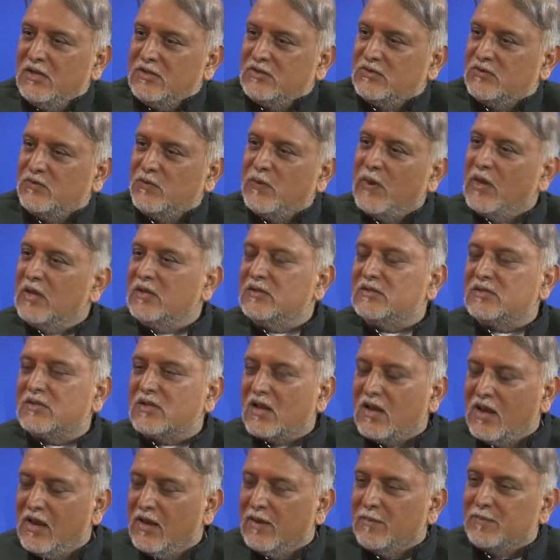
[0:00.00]
its wings
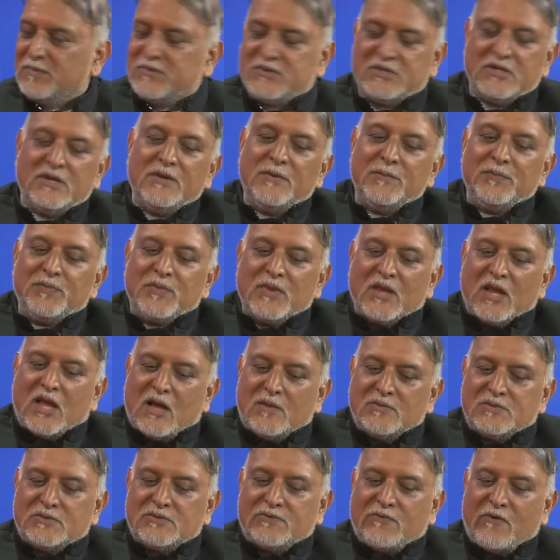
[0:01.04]
clipped,
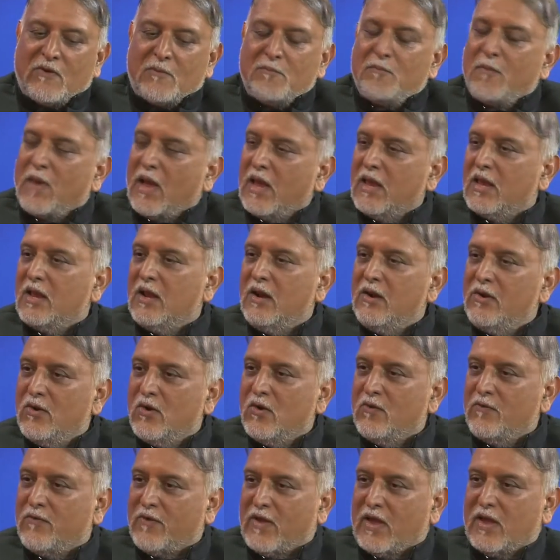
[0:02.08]
comes from Michael
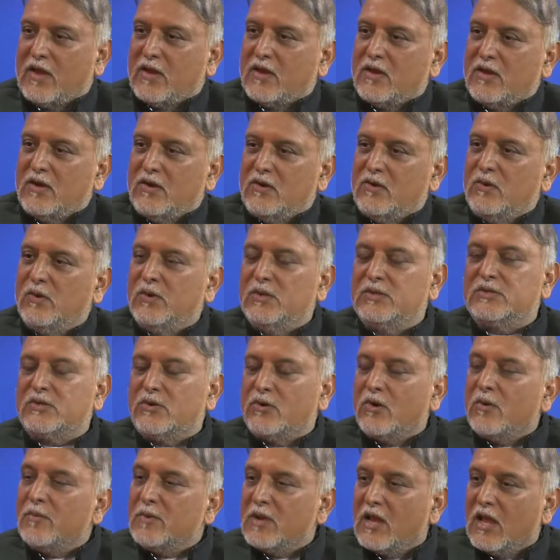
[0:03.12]
Novak, who is a
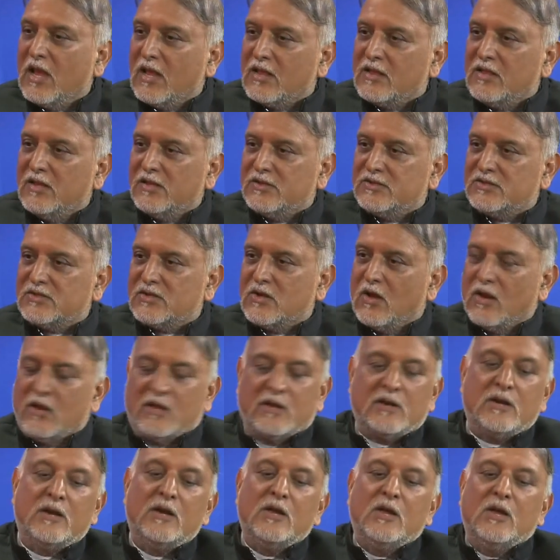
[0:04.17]
Roman Catholic
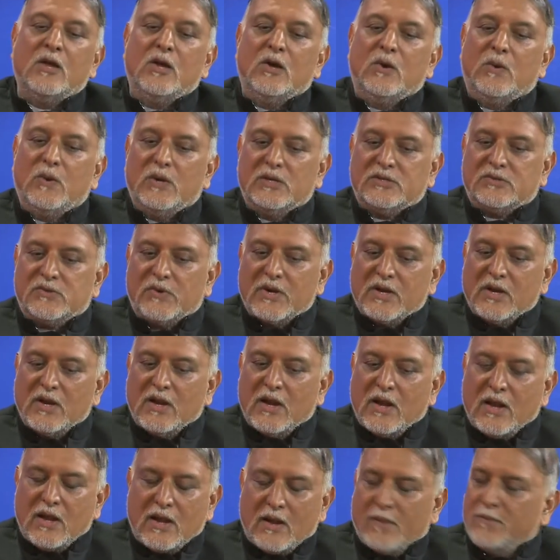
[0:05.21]
scholar who has written
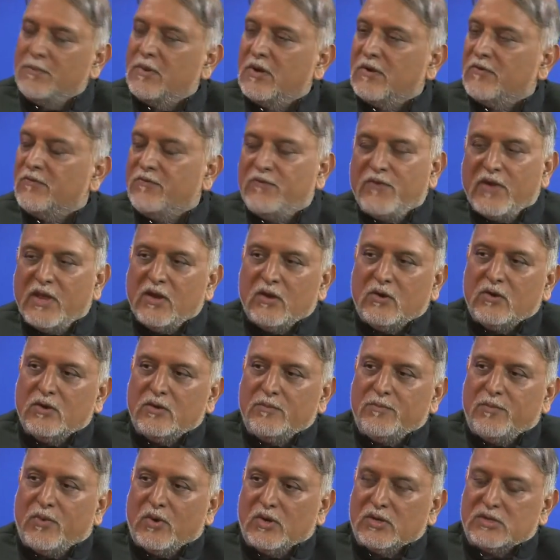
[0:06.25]
a number of very
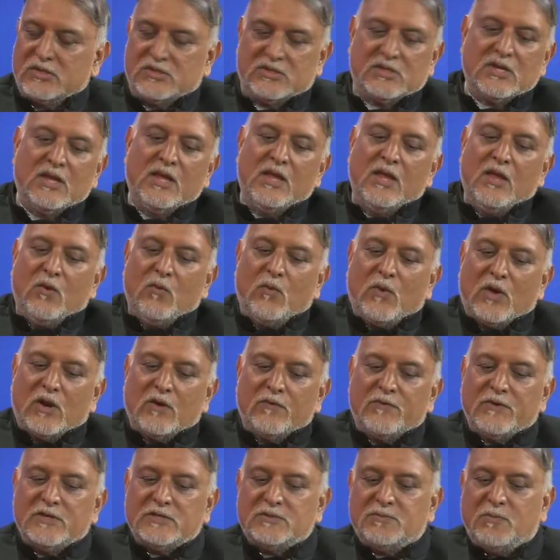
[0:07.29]
good books. One
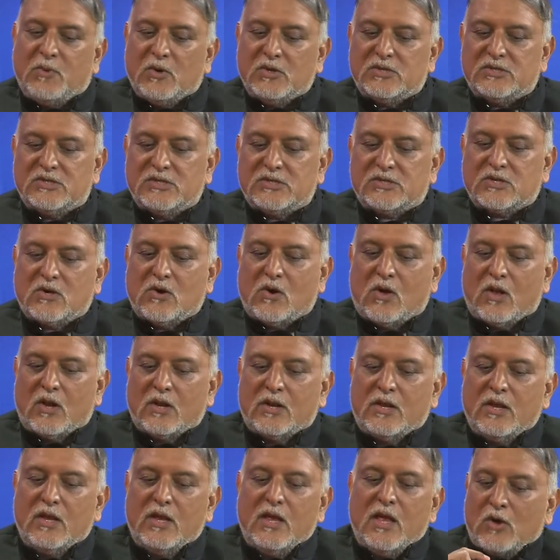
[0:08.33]
of his books is
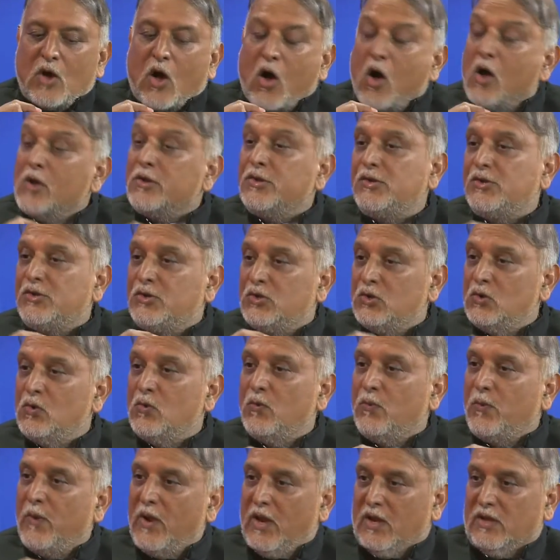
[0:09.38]
called On Two
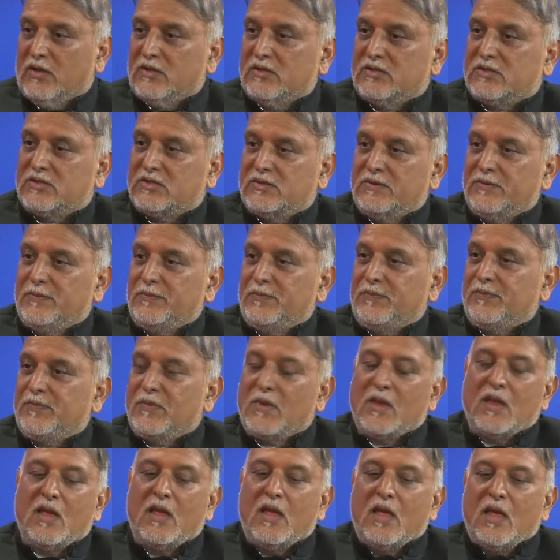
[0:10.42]
Wings:
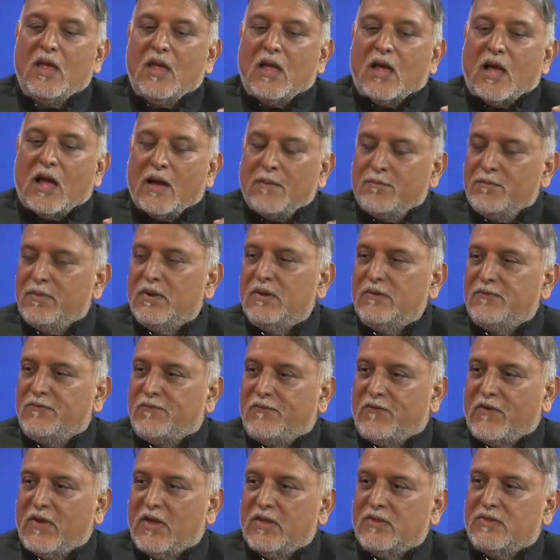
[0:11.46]
Humble
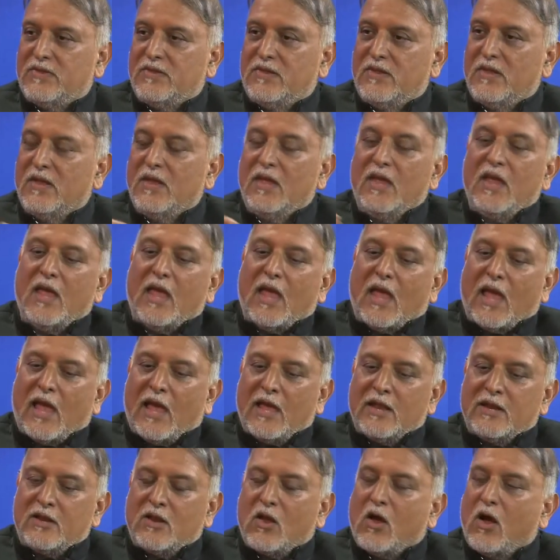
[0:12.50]
Faith
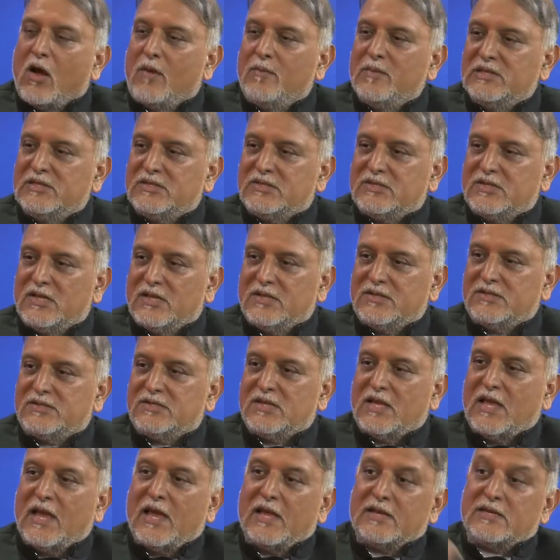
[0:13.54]
and Common Sense
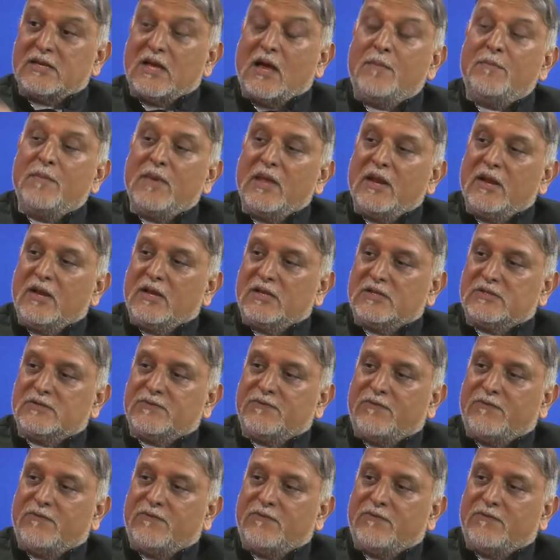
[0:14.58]
at America's